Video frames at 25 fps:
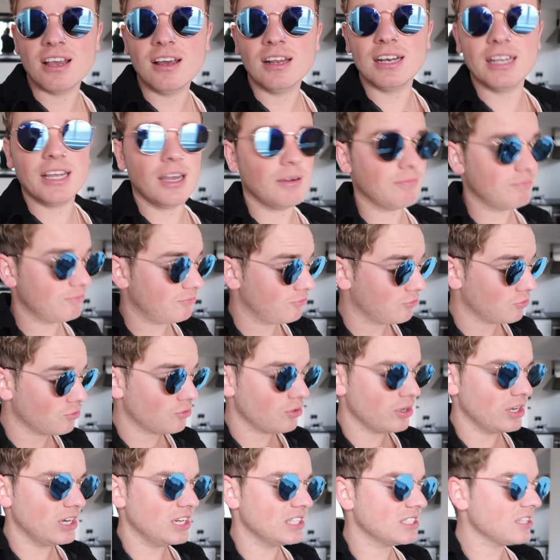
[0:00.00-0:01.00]
Early, I'm
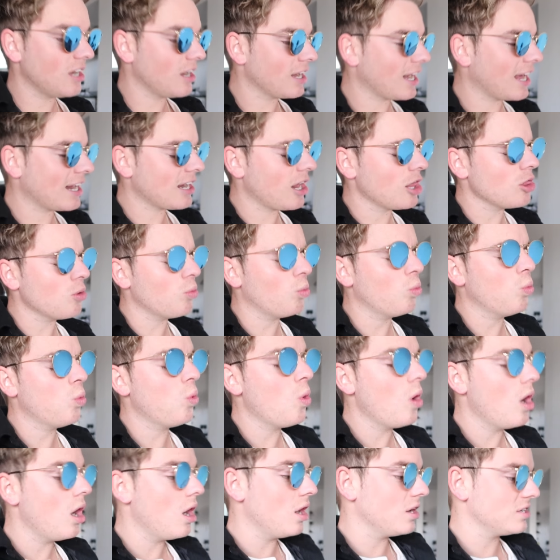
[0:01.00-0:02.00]
really tired. I had, like, the
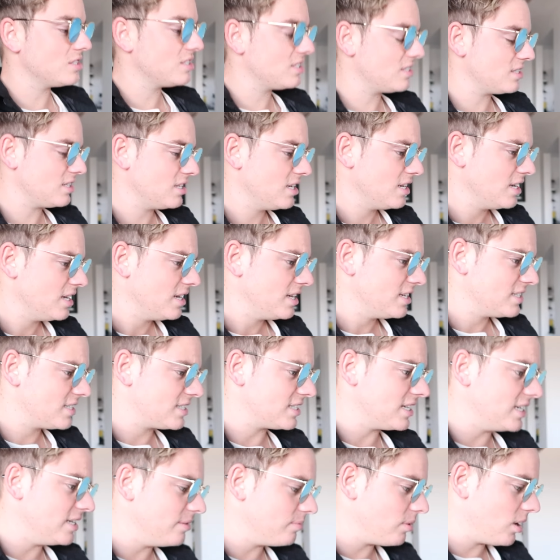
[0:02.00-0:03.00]
worst
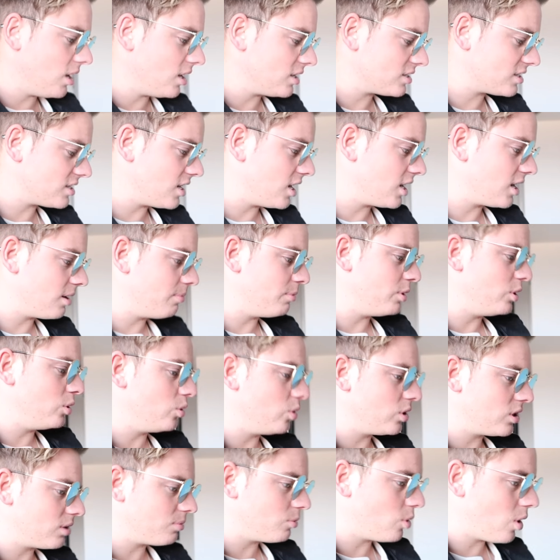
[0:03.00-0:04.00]
sleep last night. I'm
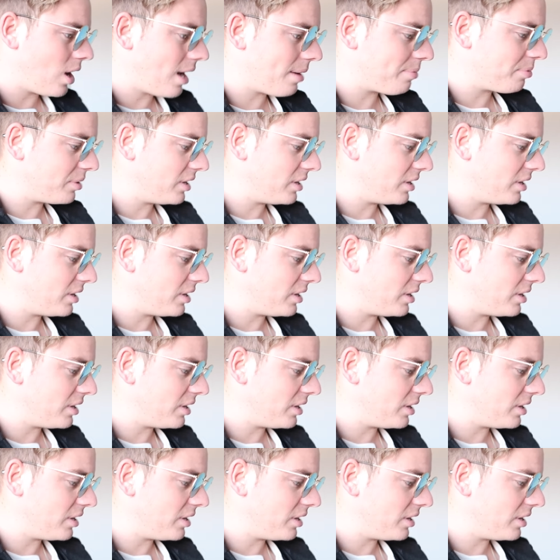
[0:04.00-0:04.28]
annoyed, I'm not